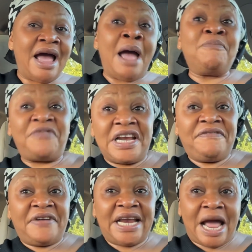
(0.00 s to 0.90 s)
I'm very,
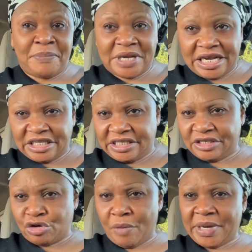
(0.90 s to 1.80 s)
very happy that this
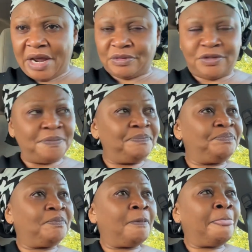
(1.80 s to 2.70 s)
is coming out.
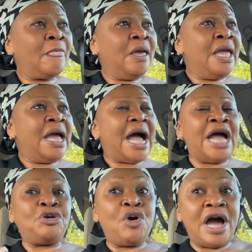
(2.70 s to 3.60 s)

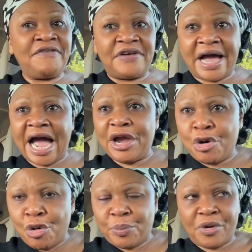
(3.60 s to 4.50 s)
I don't have a high
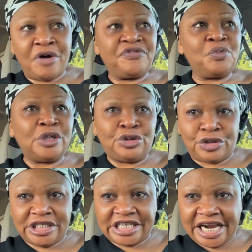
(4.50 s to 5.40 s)
hope of what
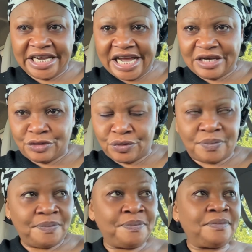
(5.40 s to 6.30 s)
judiciary can do.
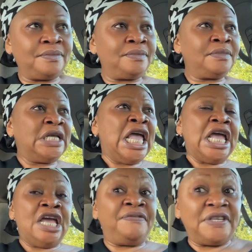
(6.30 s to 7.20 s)

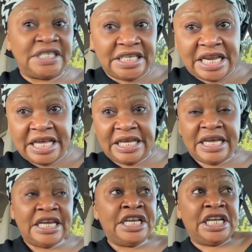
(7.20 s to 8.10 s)
If it's in
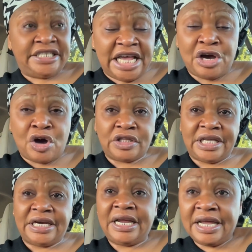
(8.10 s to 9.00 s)
the same
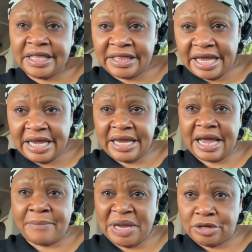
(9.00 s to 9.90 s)
country, the
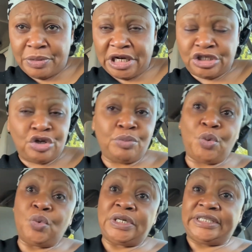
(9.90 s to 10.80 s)
Ahmedu Bola Tinubu
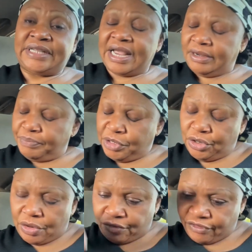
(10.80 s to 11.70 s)
will resign,
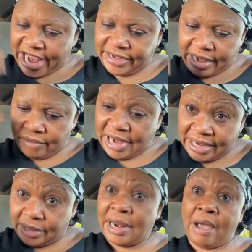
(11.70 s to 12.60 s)
period, right now,
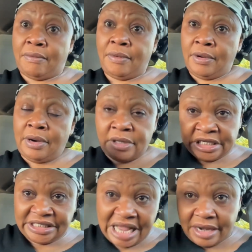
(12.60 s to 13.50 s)
like now,
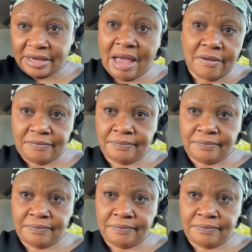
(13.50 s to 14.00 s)
resign now.